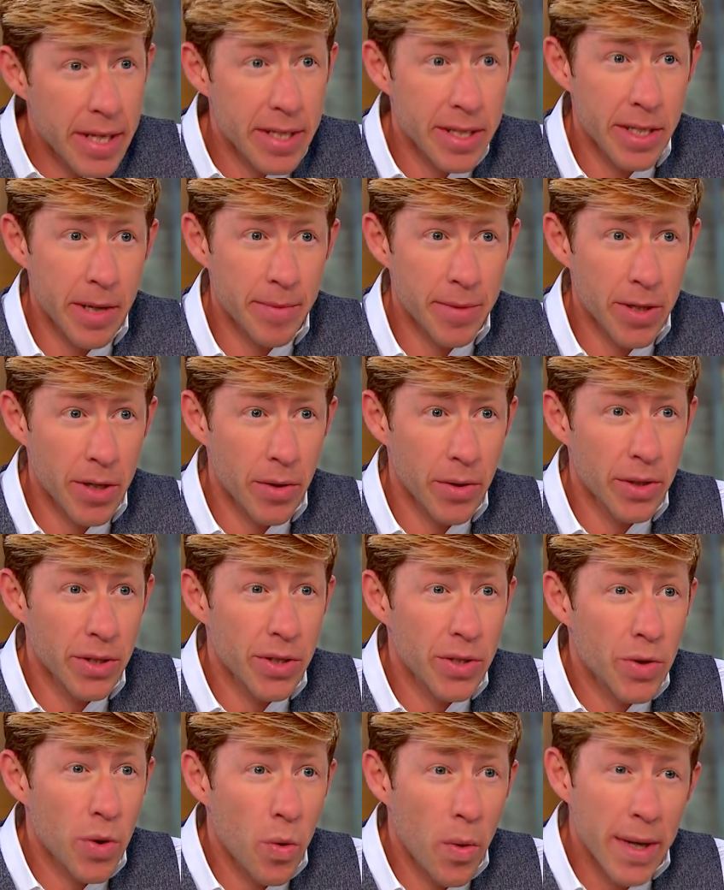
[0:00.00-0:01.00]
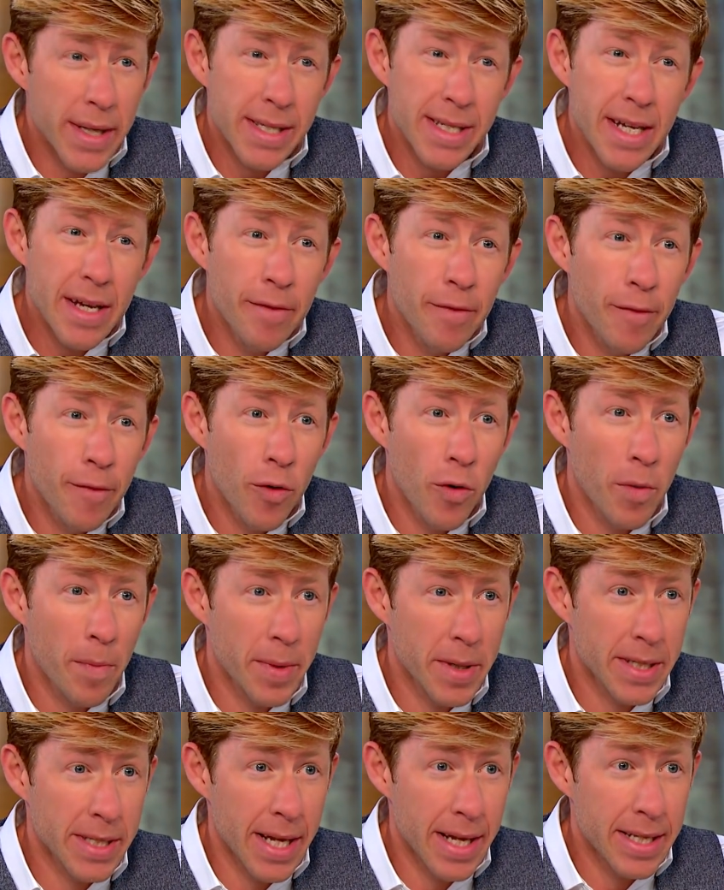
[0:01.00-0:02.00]
subsequent twenty-four
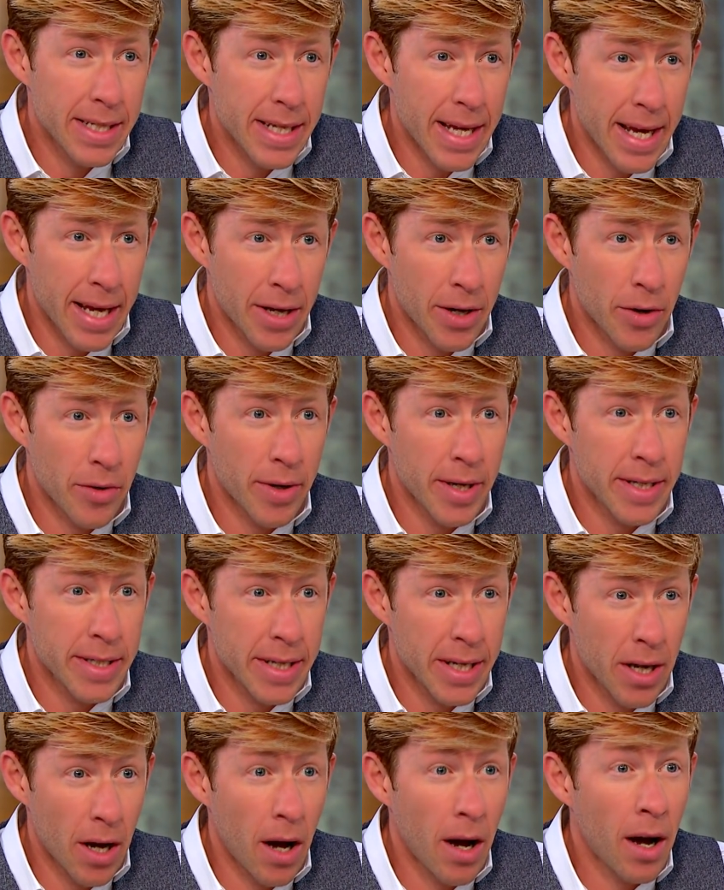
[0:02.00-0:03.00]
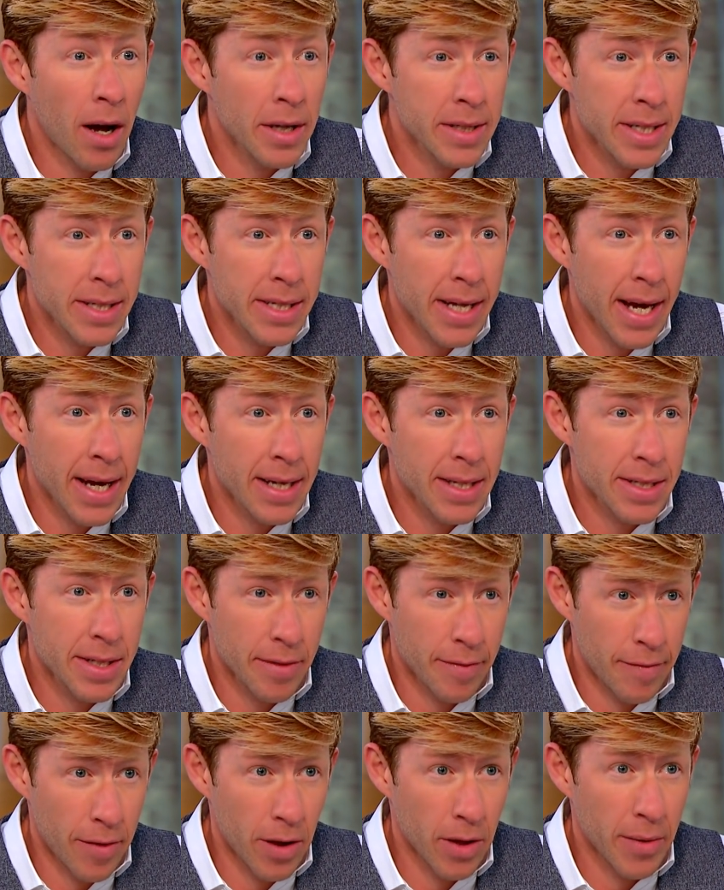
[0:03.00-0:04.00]
percent increase in heart attacks the
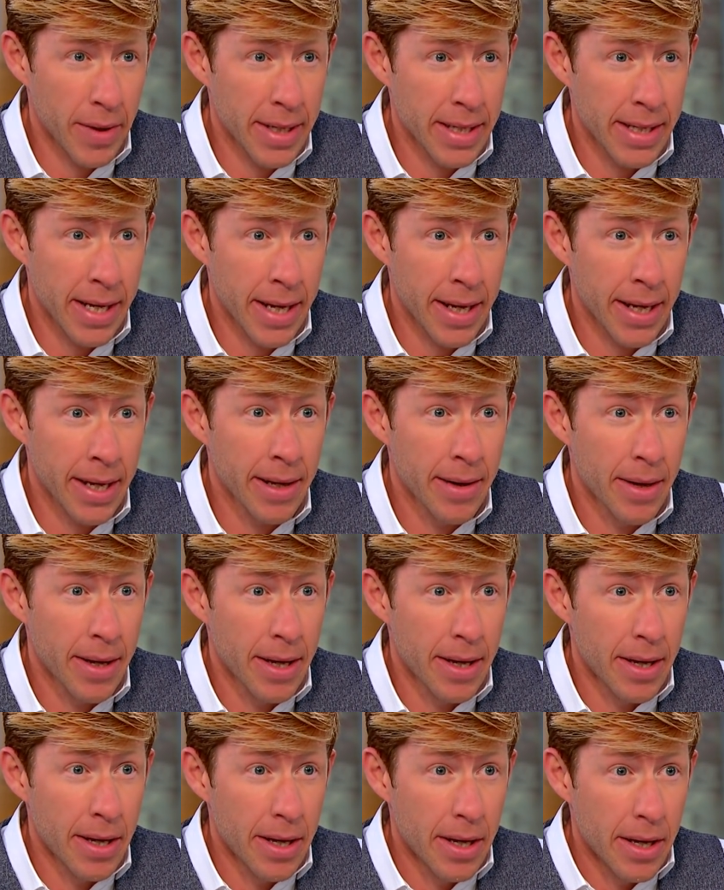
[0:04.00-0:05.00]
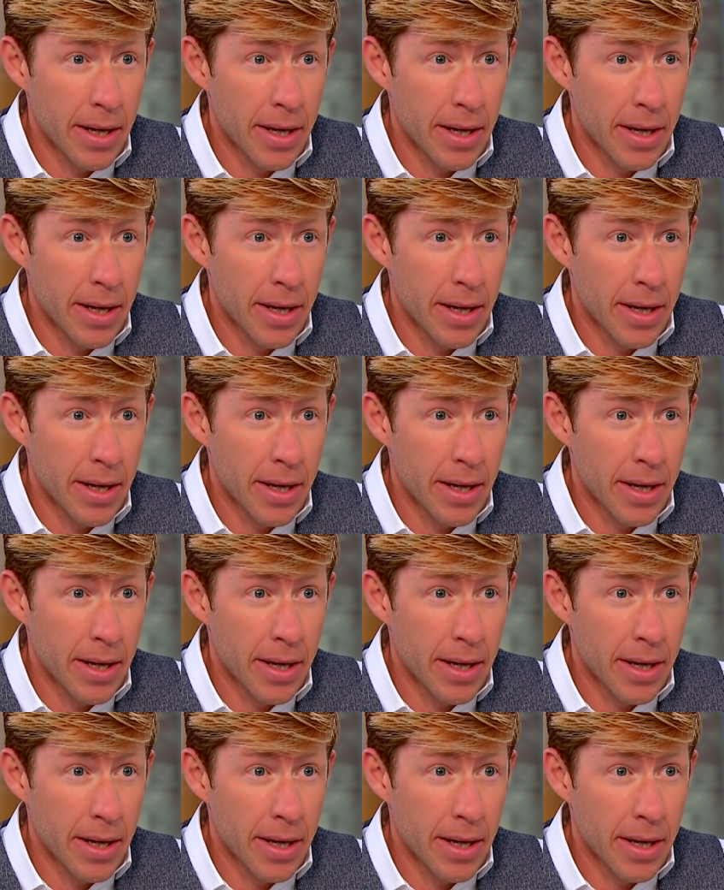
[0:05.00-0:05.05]
following day. Mm.